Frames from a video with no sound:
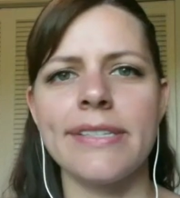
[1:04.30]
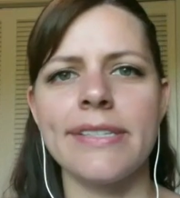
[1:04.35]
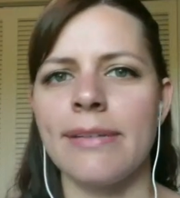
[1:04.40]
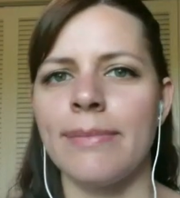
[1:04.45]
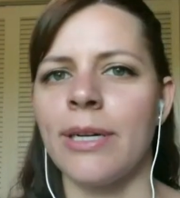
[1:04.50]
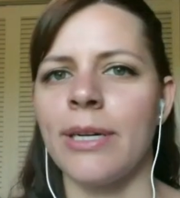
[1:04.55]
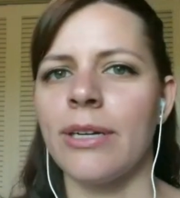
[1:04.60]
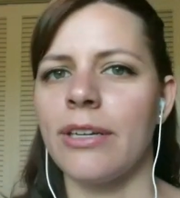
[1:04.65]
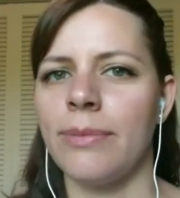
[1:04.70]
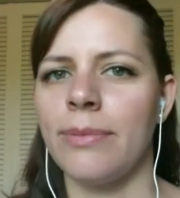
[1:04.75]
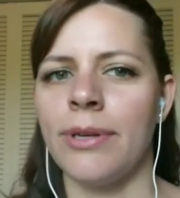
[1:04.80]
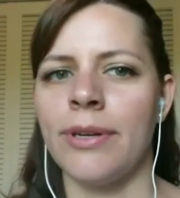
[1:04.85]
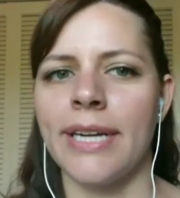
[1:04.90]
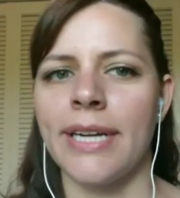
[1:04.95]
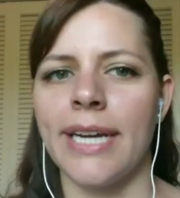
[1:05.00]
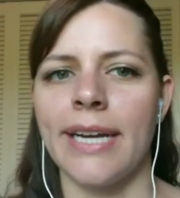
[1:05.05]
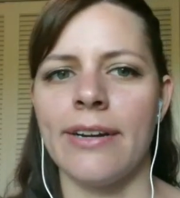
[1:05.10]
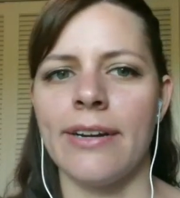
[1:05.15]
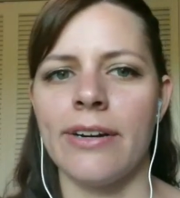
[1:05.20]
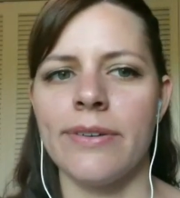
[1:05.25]
and among
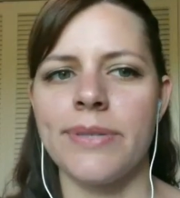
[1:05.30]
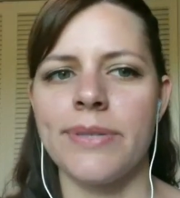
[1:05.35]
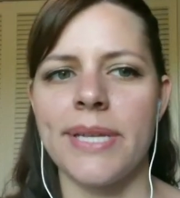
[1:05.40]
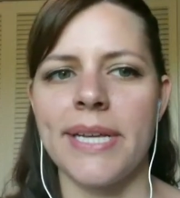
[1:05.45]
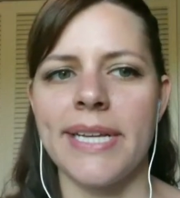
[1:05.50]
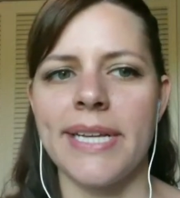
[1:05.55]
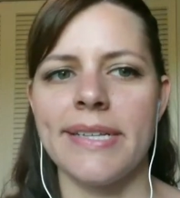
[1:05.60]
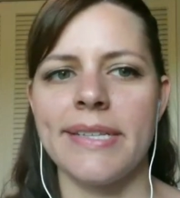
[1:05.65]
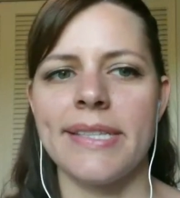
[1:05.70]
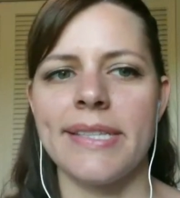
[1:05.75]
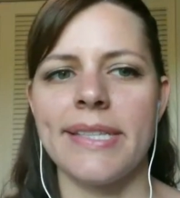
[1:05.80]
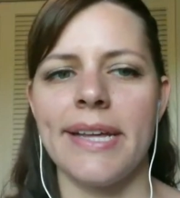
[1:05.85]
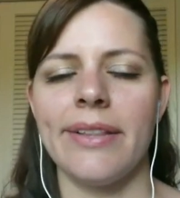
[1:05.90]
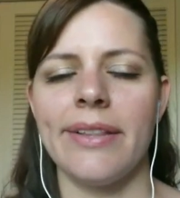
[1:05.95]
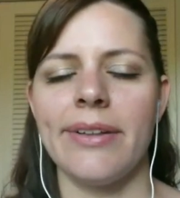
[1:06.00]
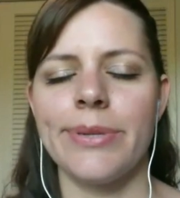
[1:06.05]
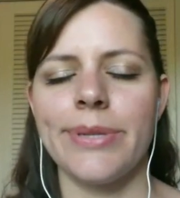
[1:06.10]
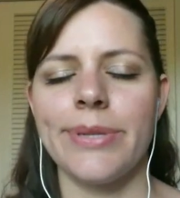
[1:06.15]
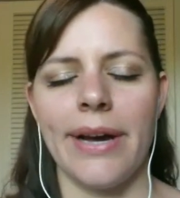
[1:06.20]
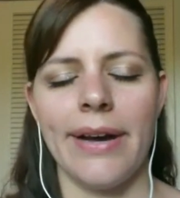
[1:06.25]
communicators is that
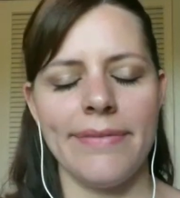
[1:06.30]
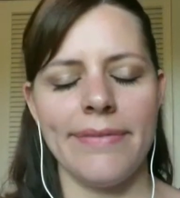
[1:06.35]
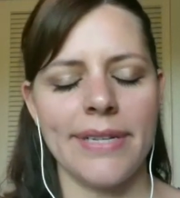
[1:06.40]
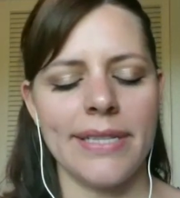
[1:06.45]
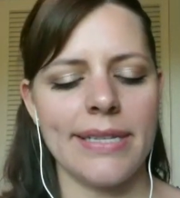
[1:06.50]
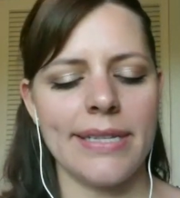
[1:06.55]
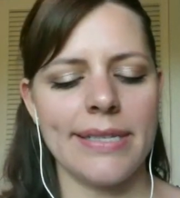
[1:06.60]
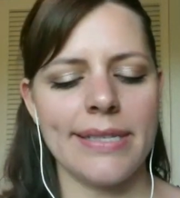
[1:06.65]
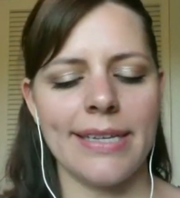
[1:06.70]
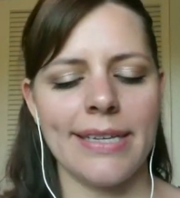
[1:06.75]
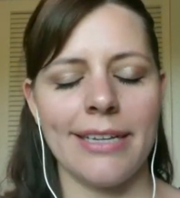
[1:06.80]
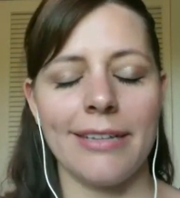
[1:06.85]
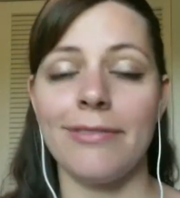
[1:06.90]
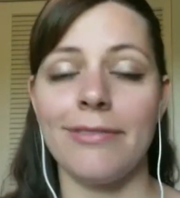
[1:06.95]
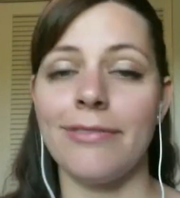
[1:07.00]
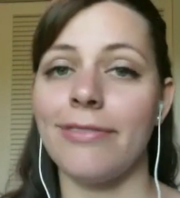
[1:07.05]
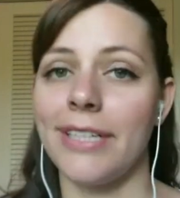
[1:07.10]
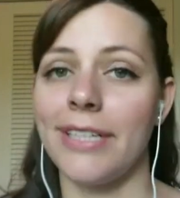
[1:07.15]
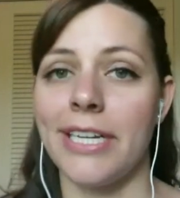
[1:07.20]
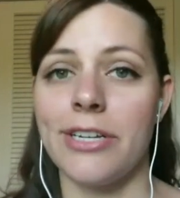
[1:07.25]
there's often this
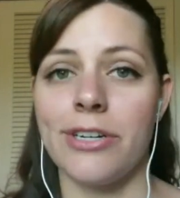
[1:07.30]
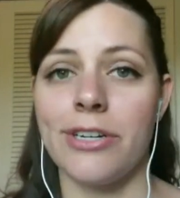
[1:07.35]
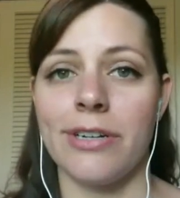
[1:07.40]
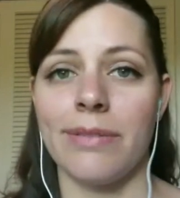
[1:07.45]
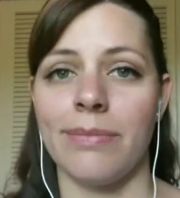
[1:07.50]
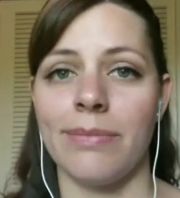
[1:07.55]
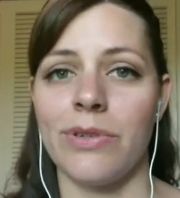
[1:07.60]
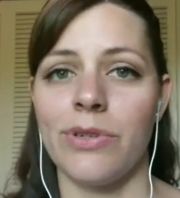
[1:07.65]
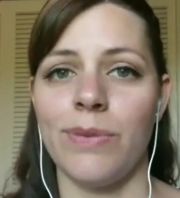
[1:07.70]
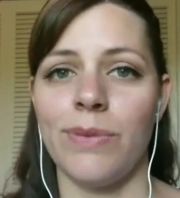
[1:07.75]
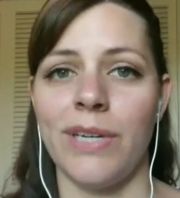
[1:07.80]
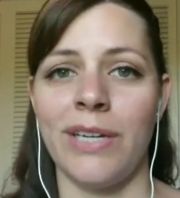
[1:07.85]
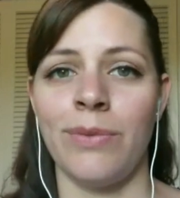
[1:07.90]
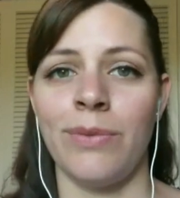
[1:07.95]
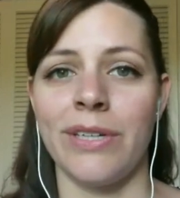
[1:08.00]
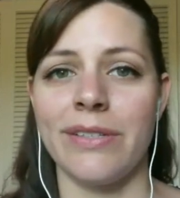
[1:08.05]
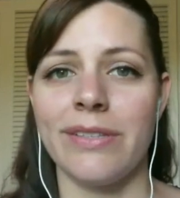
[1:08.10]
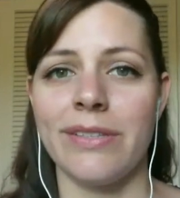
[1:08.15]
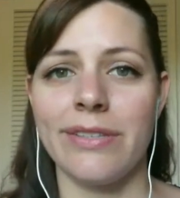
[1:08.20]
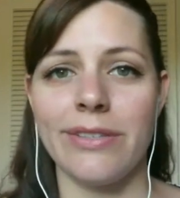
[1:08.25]
conflation between
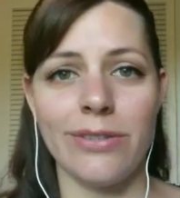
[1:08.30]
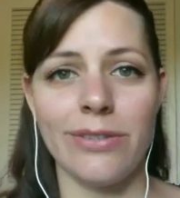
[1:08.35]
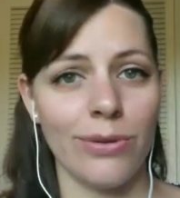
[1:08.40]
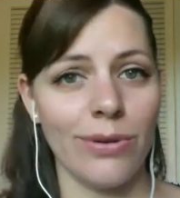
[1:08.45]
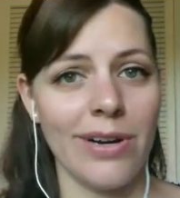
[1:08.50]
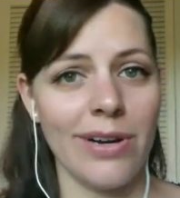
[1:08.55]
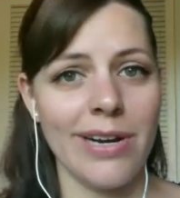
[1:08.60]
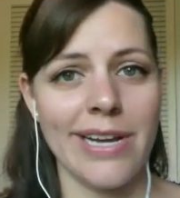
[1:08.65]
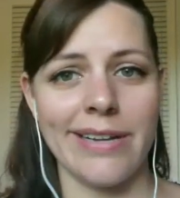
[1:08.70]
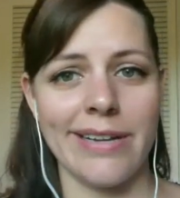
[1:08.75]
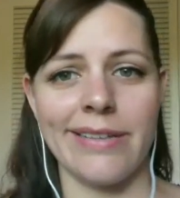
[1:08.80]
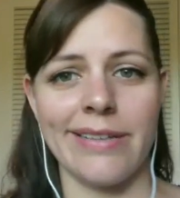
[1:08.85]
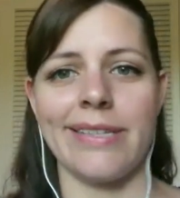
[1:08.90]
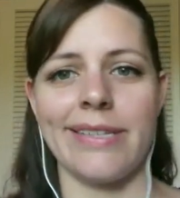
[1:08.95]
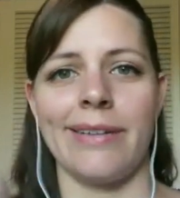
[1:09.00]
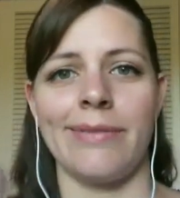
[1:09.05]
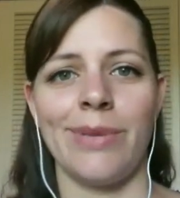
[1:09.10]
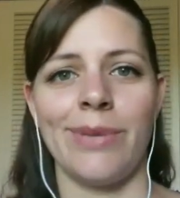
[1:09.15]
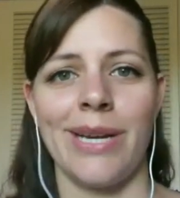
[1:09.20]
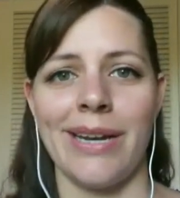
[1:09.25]
what story is
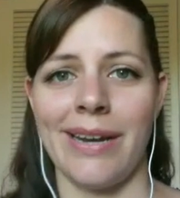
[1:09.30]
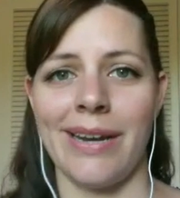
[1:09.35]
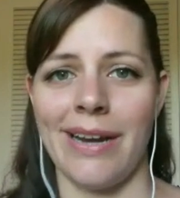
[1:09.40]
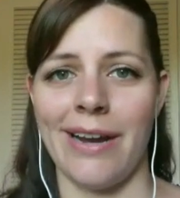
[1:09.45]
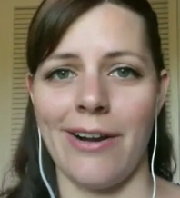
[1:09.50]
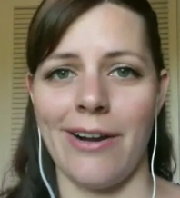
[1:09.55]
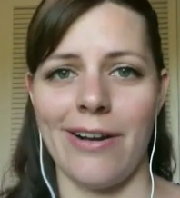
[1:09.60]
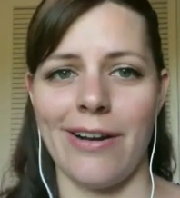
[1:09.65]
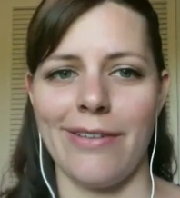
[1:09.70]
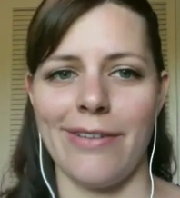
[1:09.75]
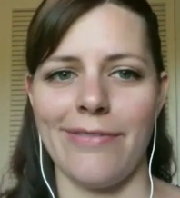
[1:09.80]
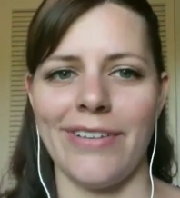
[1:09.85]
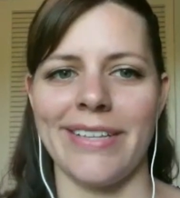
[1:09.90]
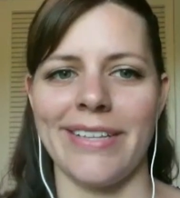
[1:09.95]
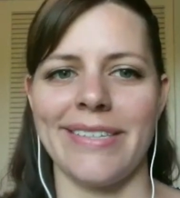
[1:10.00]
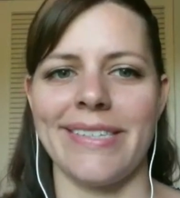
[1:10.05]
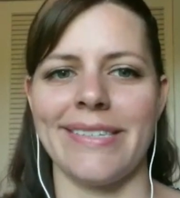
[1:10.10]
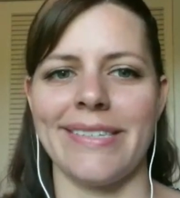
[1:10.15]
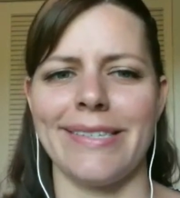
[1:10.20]
and what narrative is.